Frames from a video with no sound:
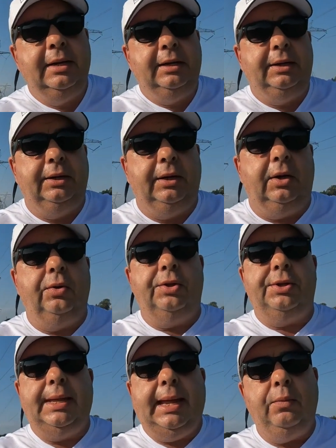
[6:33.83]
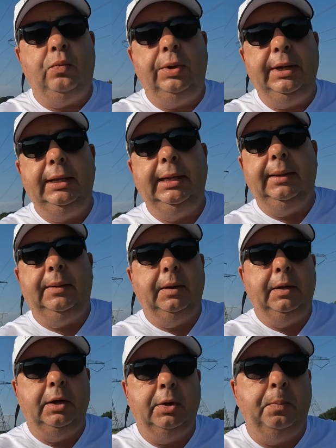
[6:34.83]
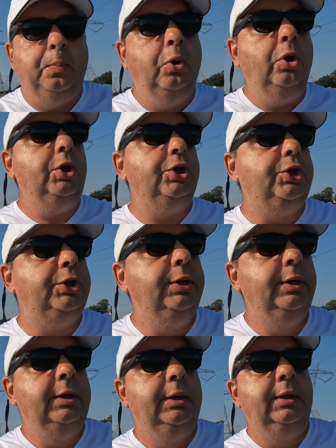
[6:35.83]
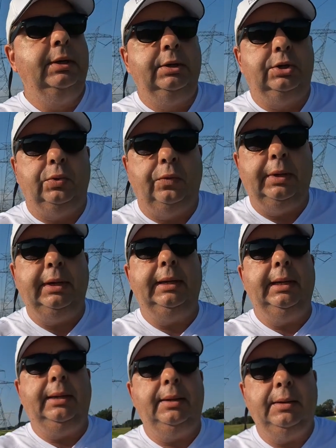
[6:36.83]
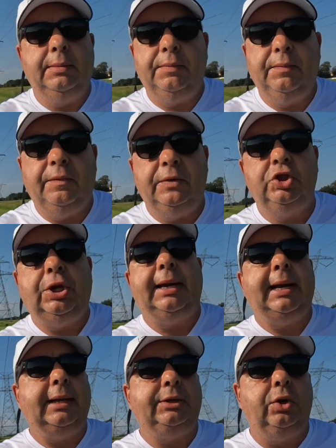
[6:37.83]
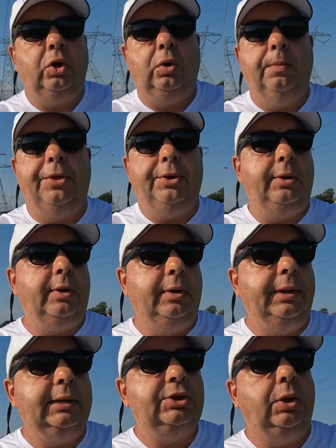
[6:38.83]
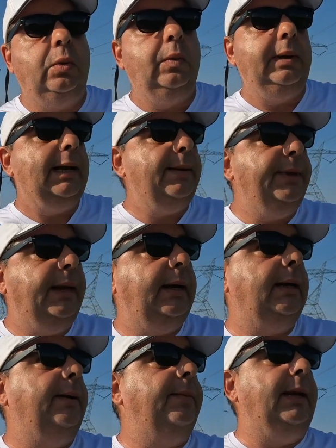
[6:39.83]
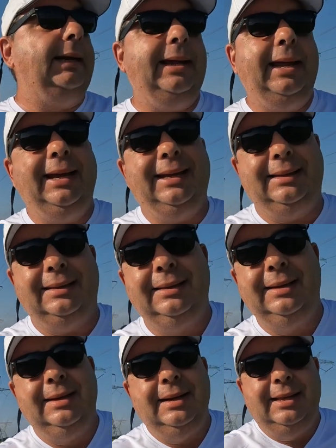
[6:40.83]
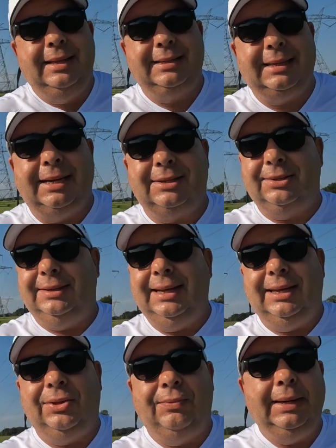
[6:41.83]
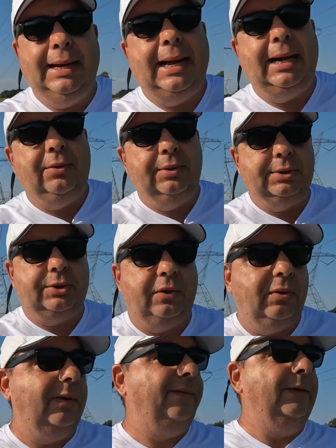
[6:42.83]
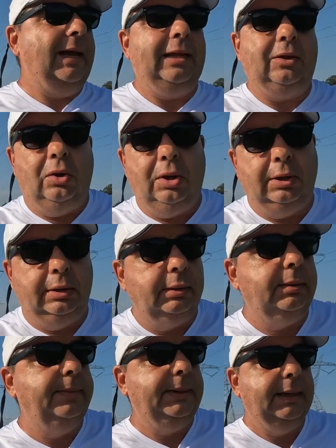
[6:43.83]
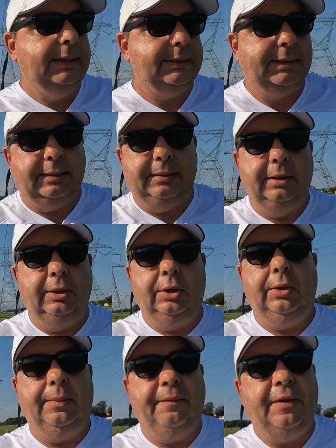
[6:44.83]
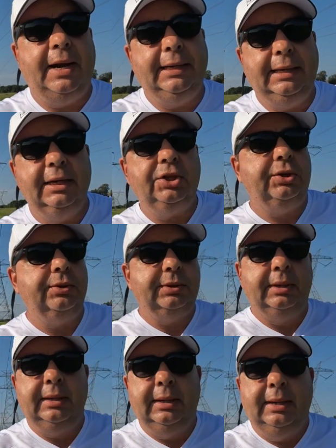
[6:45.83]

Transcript: They really push to really check out the home thoroughly. So when I'm there and I'm like, hey, this house is going to take 3 hours or if not longer because, I'm finding issues.